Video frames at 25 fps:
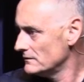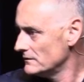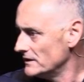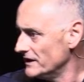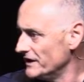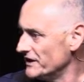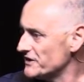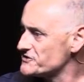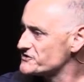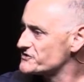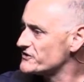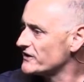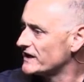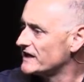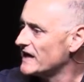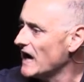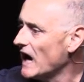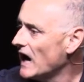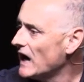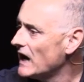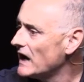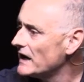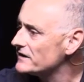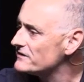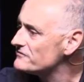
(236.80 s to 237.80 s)
is the
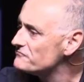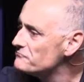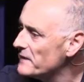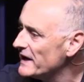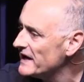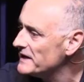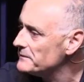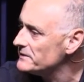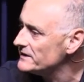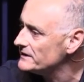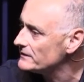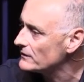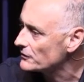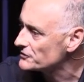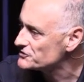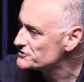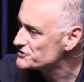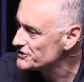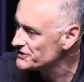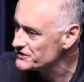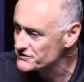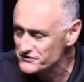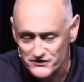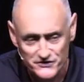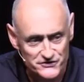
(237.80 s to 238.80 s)
God of maybe or
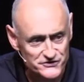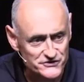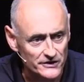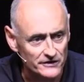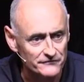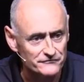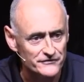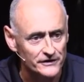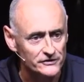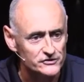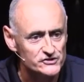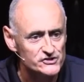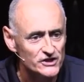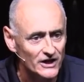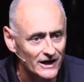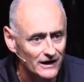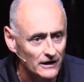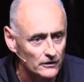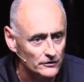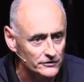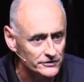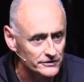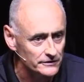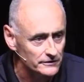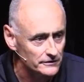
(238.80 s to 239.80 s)
Jesus of their
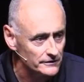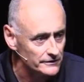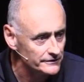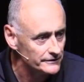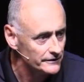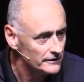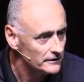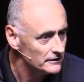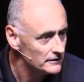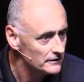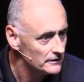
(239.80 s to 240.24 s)
childhood